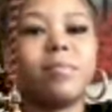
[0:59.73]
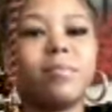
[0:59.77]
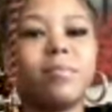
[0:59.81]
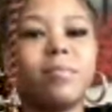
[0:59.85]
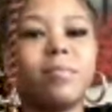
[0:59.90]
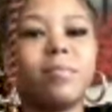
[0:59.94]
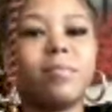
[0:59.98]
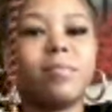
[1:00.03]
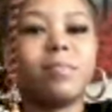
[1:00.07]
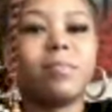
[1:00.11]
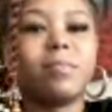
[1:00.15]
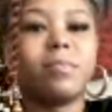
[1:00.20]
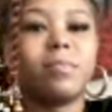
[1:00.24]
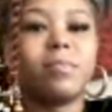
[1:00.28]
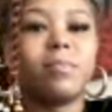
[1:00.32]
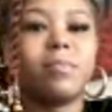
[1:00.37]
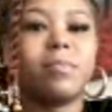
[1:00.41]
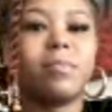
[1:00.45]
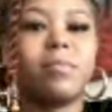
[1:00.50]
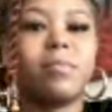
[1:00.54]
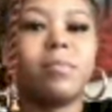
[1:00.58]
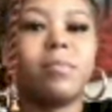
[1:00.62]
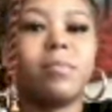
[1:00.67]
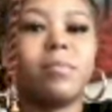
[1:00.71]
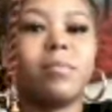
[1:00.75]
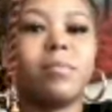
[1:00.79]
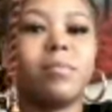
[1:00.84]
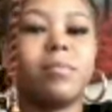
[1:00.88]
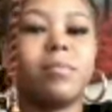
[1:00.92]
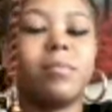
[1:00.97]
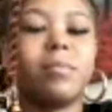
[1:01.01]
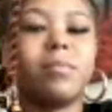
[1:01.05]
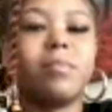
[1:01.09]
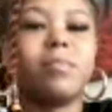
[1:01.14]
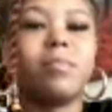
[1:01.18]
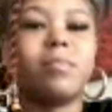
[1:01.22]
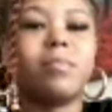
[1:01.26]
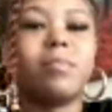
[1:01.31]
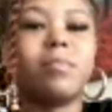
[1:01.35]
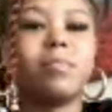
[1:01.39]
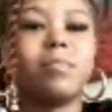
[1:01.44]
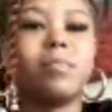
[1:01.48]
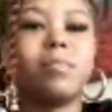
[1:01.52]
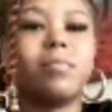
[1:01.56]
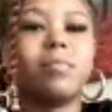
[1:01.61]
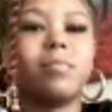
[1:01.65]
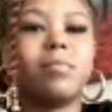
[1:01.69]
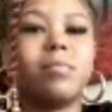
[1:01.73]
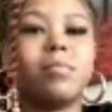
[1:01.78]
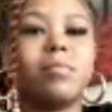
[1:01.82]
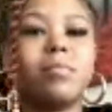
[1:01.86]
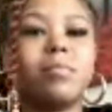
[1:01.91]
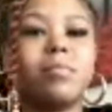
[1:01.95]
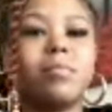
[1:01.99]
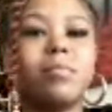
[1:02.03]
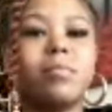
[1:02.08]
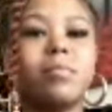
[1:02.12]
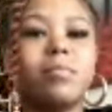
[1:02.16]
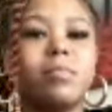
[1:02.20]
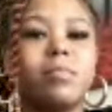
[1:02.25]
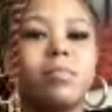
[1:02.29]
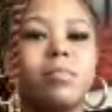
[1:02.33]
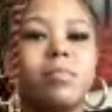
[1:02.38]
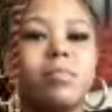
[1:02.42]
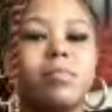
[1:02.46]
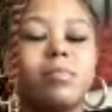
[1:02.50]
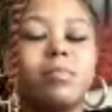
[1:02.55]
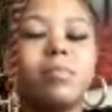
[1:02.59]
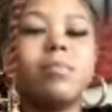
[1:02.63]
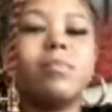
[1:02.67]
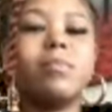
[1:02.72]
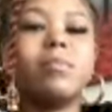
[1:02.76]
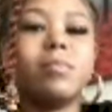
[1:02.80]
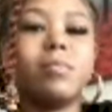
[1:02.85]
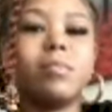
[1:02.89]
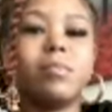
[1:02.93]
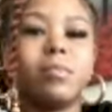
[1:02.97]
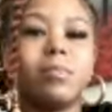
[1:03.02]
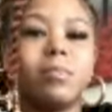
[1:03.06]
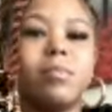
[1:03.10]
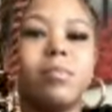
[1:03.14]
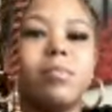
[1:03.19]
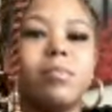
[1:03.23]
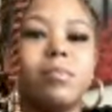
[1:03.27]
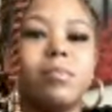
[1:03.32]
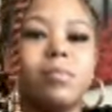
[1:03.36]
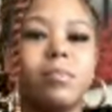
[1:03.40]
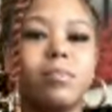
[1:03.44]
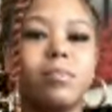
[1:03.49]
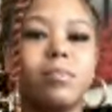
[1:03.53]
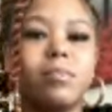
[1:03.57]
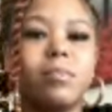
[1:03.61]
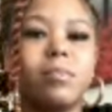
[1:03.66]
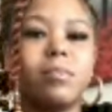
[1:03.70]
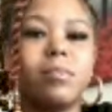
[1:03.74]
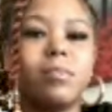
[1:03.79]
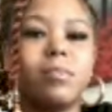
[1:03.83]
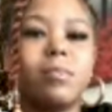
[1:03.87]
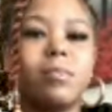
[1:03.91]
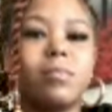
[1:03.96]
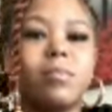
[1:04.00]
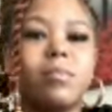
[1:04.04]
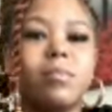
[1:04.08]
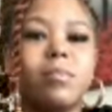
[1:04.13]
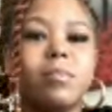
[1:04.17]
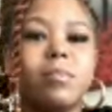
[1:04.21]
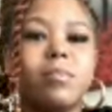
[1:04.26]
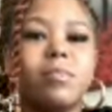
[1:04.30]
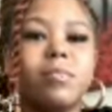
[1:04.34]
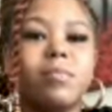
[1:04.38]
[no speech]